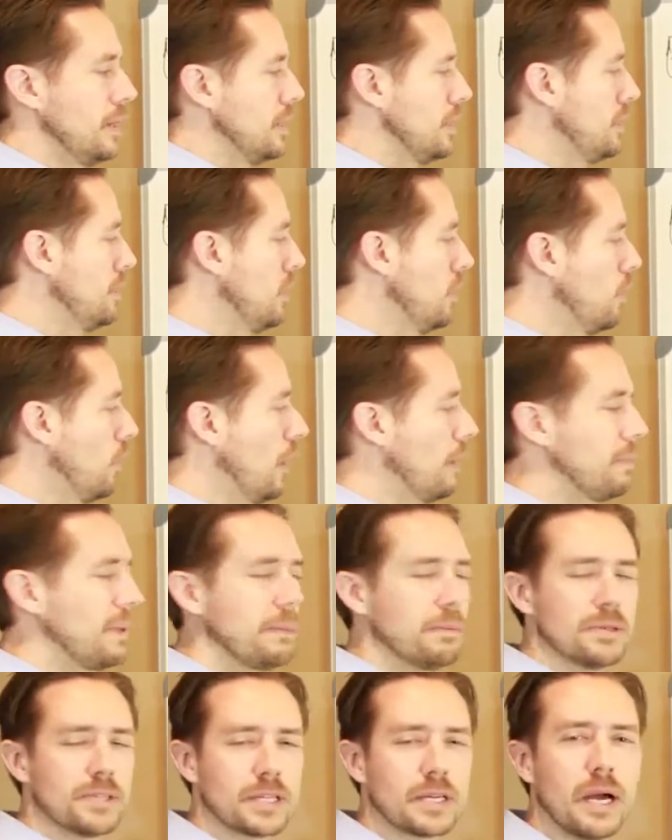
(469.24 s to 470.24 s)
You don't want
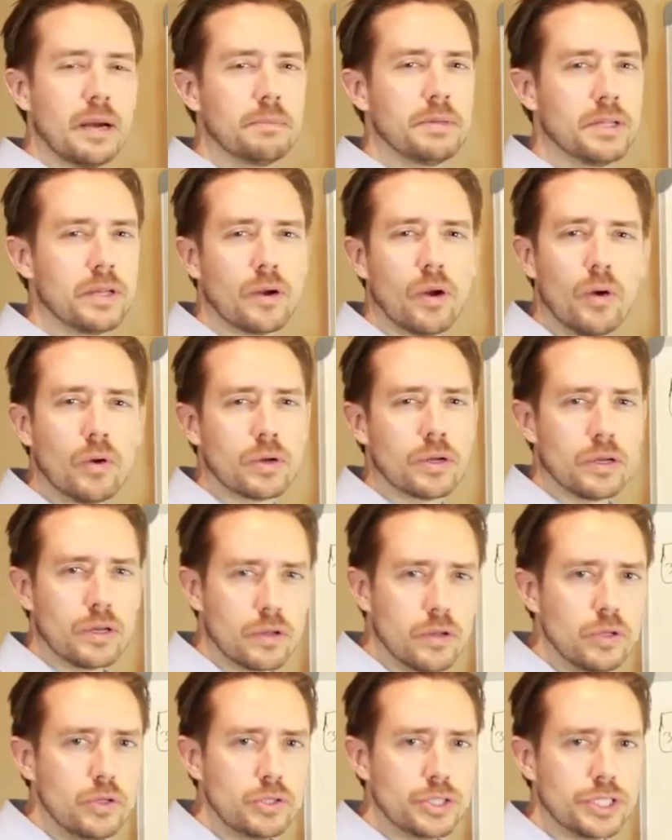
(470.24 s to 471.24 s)
people to come to their own
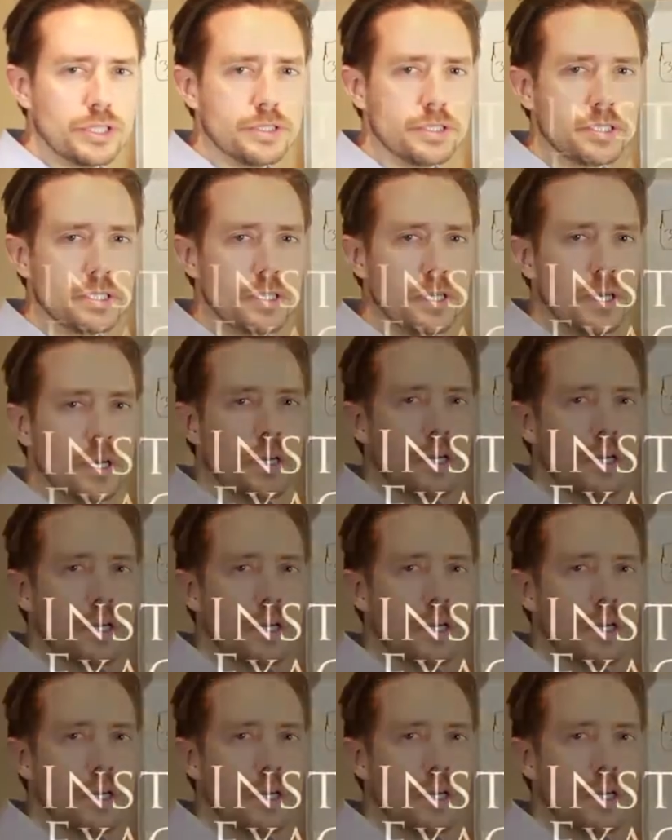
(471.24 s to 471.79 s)
conclusions.